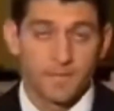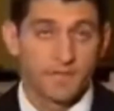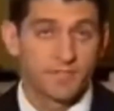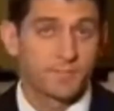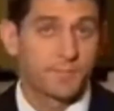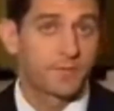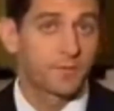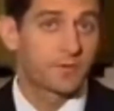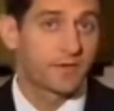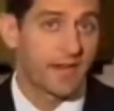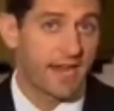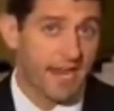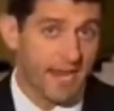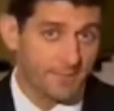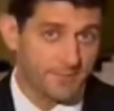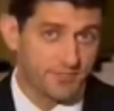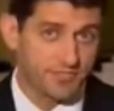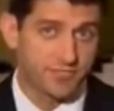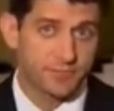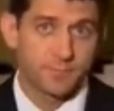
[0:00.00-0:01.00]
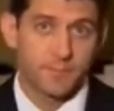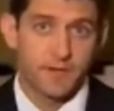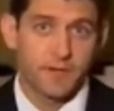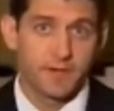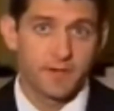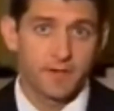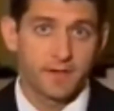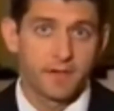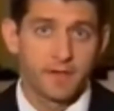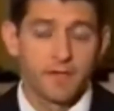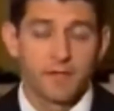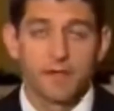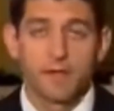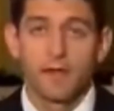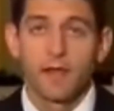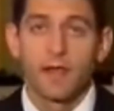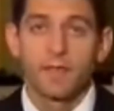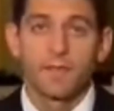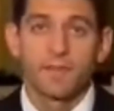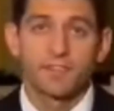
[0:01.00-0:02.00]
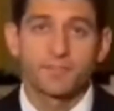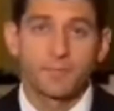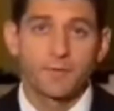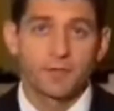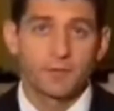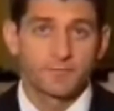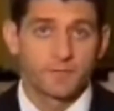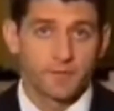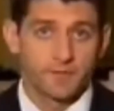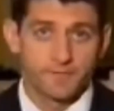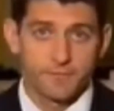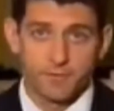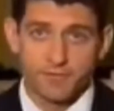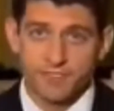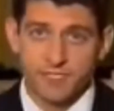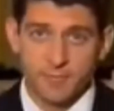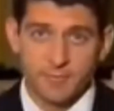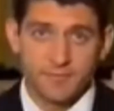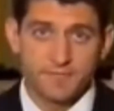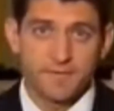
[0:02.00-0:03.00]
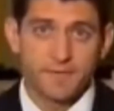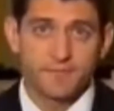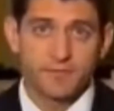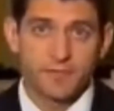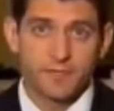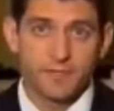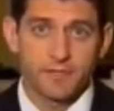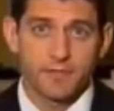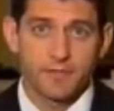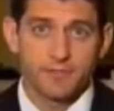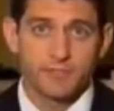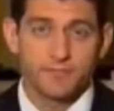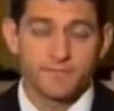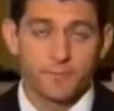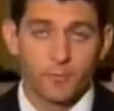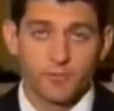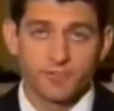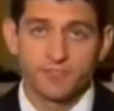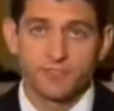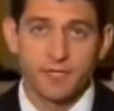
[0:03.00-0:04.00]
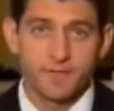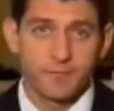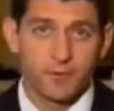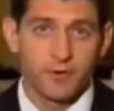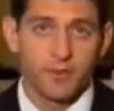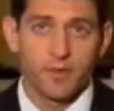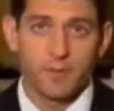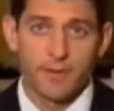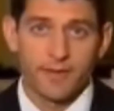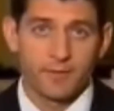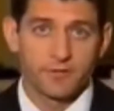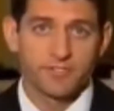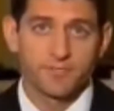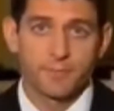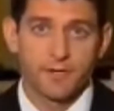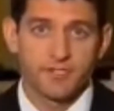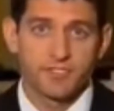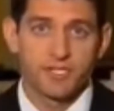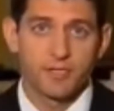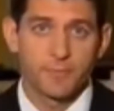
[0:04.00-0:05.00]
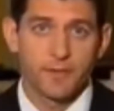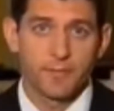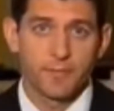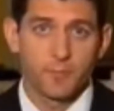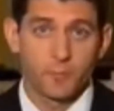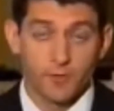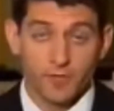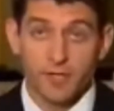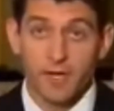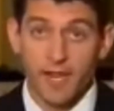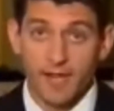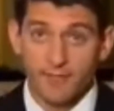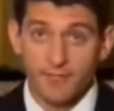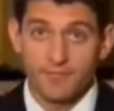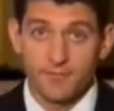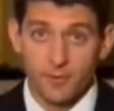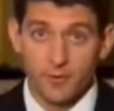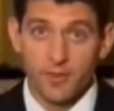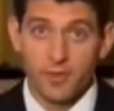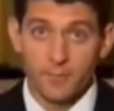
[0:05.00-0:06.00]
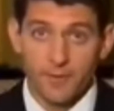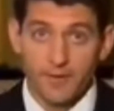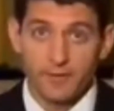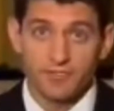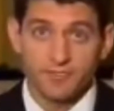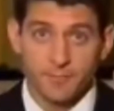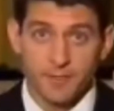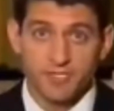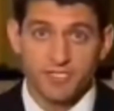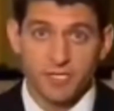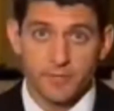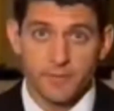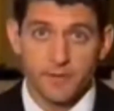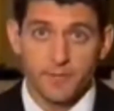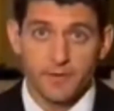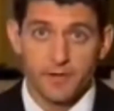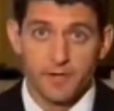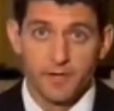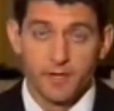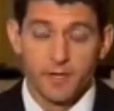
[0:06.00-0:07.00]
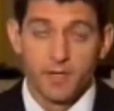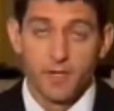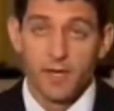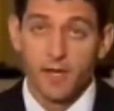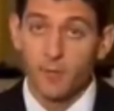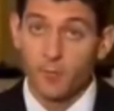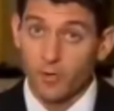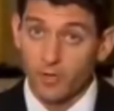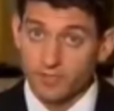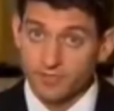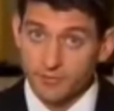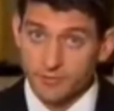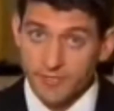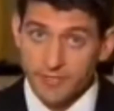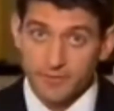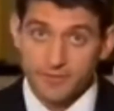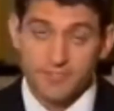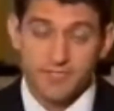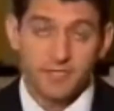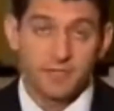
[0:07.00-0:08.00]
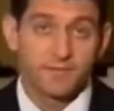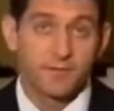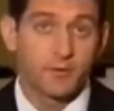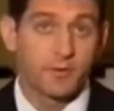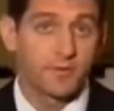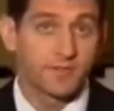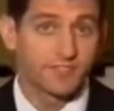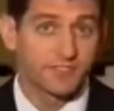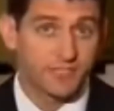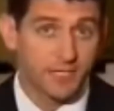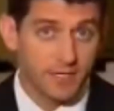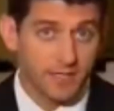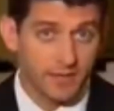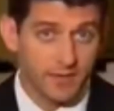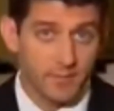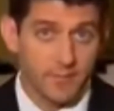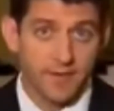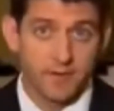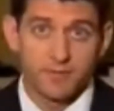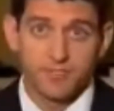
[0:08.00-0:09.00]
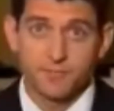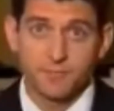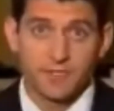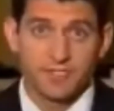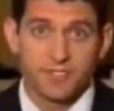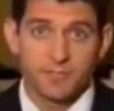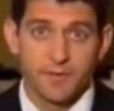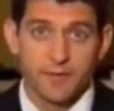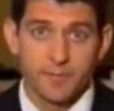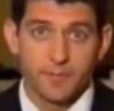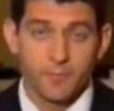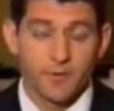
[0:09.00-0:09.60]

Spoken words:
This bill caps spending. And this bill, for the first time in 50 years, forces a vote on the balanced budget amendment. We're going to have a vote on the balanced budget amendment, and we're also guaranteed a vote in the Senate on the balanced budget amendment.